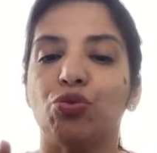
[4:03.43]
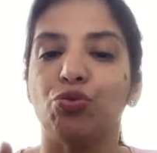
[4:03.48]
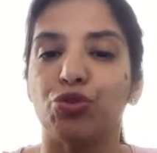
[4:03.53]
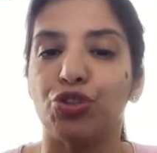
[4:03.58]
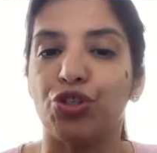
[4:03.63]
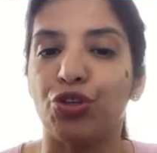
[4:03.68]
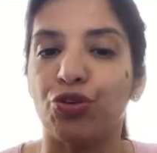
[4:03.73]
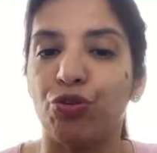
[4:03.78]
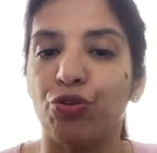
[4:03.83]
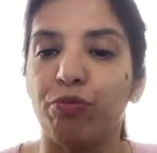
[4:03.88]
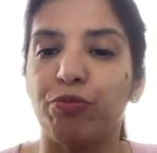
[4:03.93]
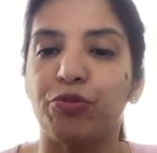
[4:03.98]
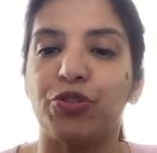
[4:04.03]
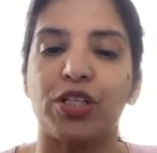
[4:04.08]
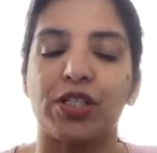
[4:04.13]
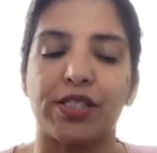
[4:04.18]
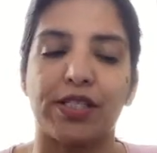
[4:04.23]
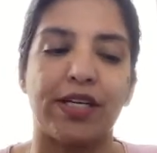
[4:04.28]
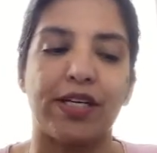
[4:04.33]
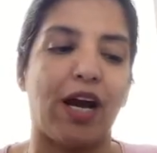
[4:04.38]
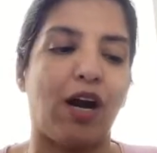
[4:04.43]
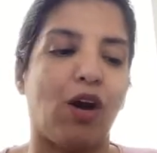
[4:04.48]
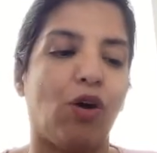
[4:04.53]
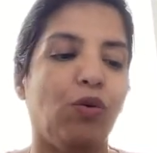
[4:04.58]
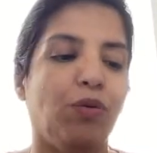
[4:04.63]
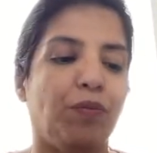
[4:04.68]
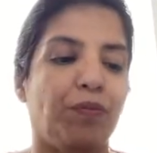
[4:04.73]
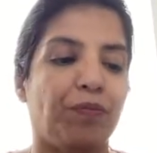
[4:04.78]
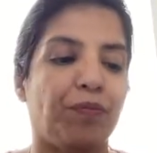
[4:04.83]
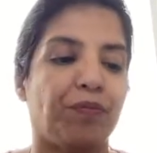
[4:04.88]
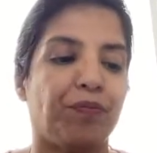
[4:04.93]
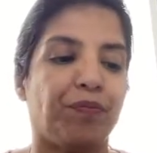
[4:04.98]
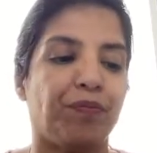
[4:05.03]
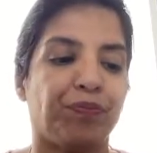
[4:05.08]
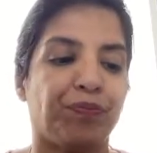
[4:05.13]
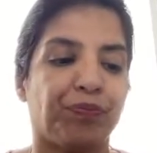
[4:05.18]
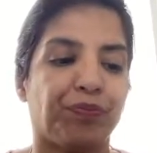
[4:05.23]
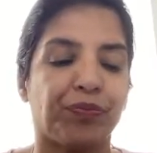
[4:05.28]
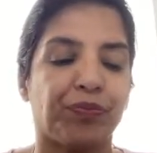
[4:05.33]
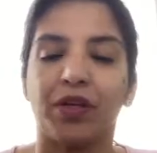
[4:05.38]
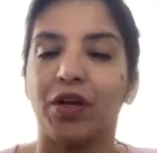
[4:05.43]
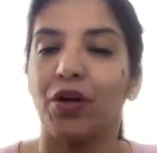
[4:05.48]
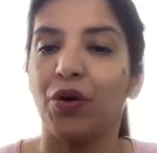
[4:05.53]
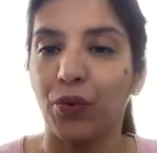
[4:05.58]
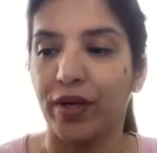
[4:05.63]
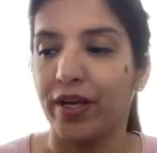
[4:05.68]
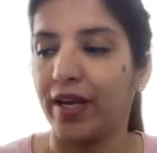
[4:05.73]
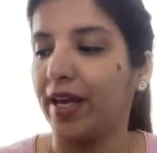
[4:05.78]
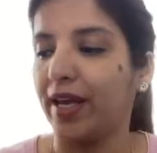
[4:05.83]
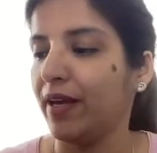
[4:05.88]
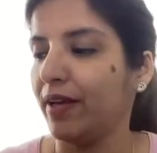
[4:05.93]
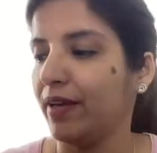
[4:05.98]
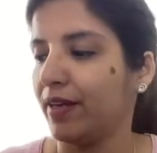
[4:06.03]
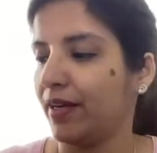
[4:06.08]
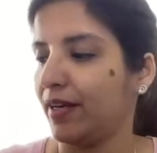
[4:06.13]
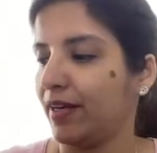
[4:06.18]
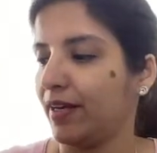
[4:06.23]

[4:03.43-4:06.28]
YouTube just now. Okay?